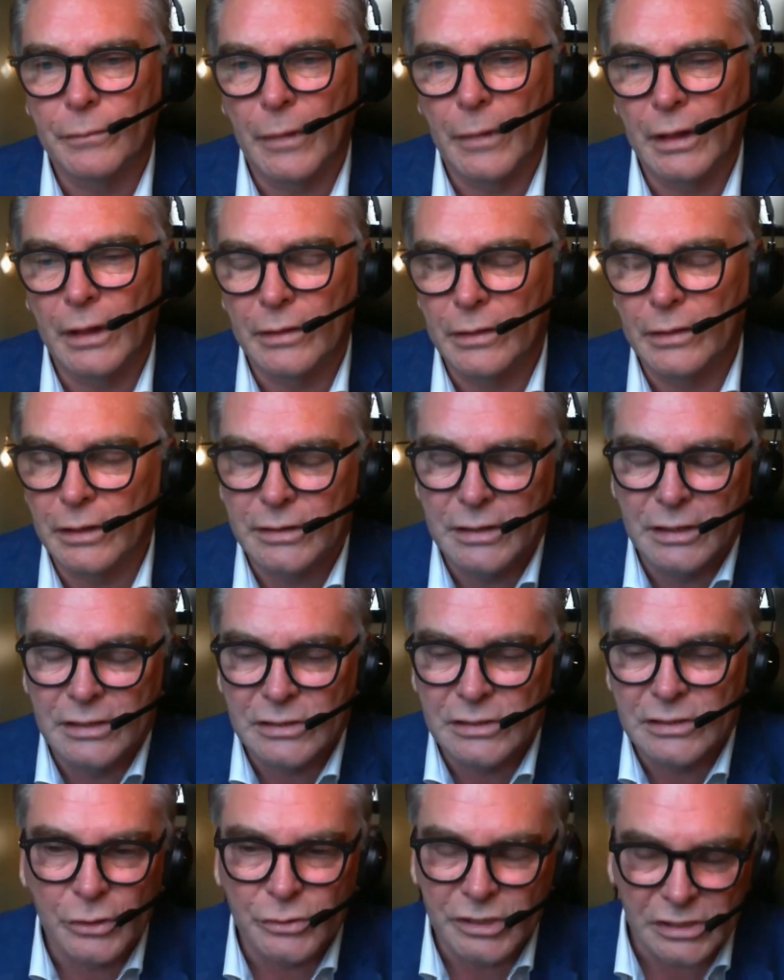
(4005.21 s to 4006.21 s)
there's
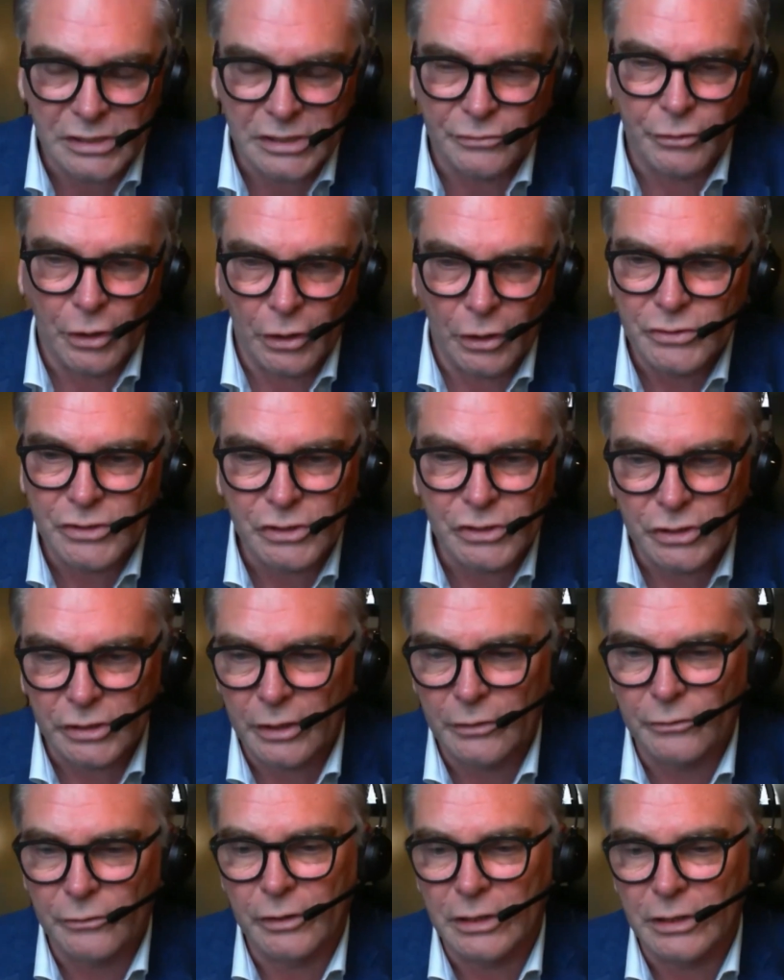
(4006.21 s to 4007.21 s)
no disadvantage, I
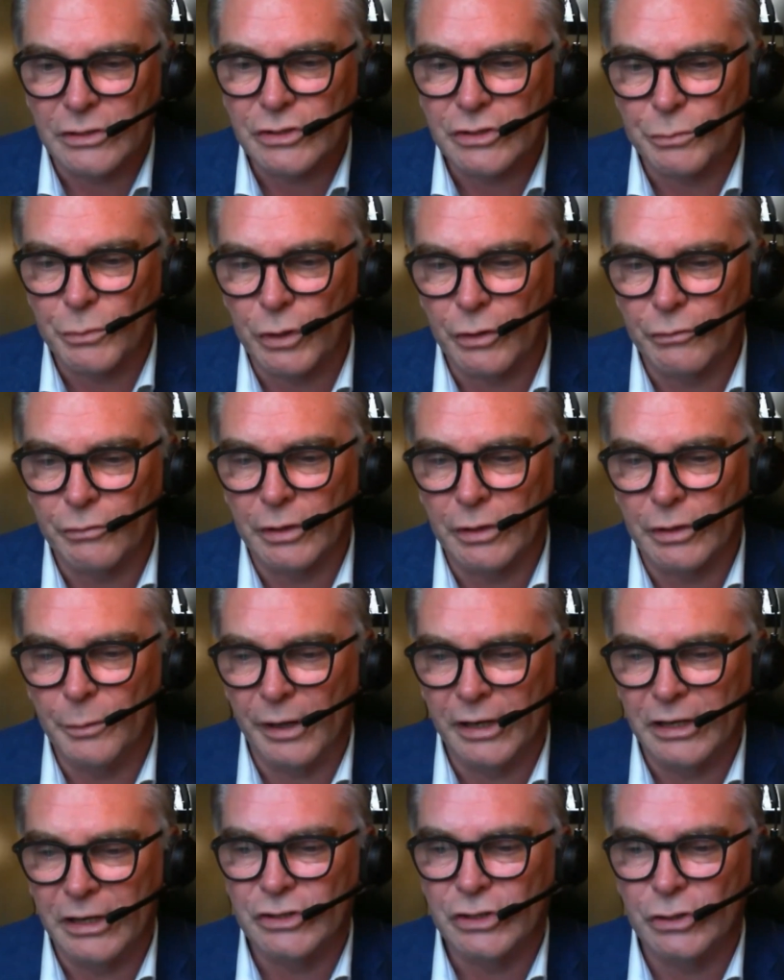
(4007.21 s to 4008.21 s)
don't think, to moving the
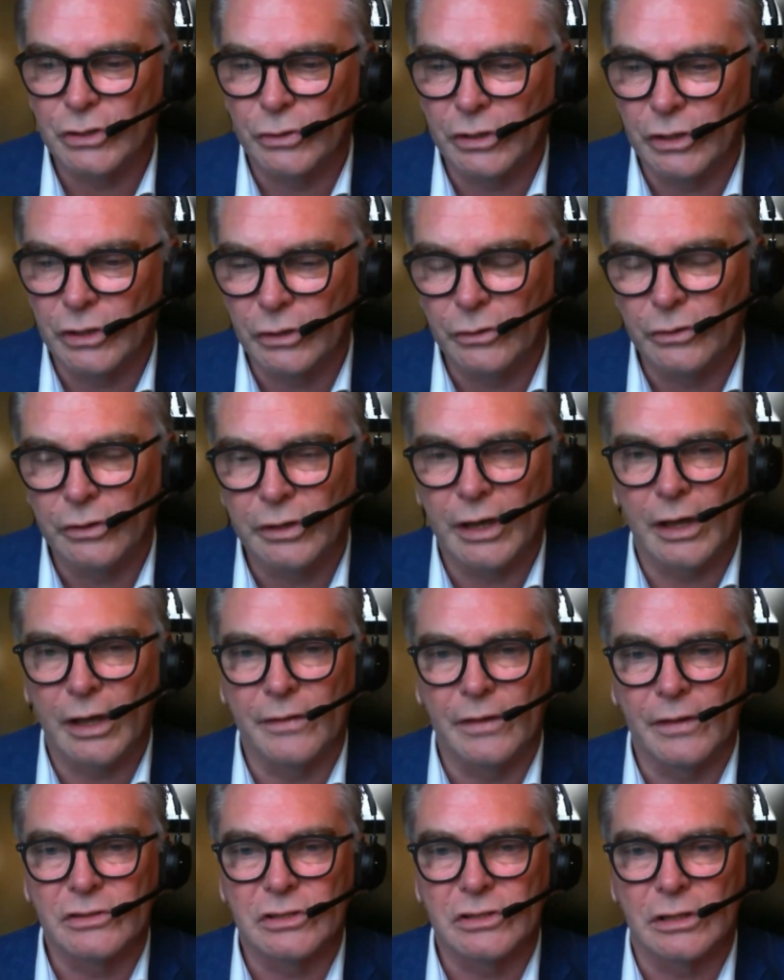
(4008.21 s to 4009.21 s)
money to the UK
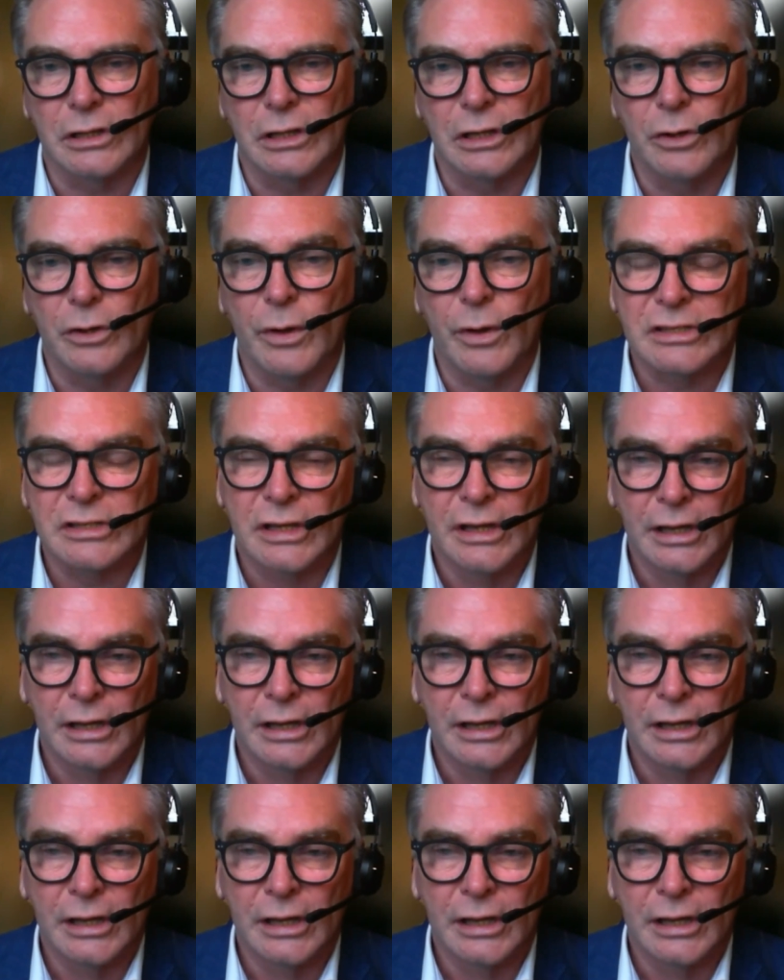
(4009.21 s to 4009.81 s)
and then to the US.